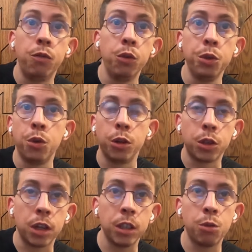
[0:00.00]
Voodoo or the
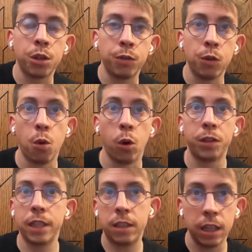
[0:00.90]
Candy Crush of the world
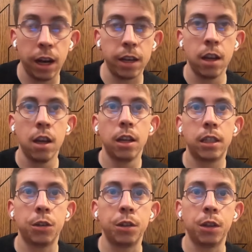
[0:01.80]
testing like
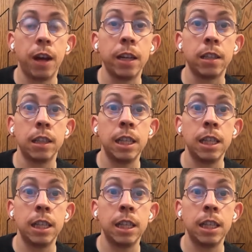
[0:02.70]
thousands of ads,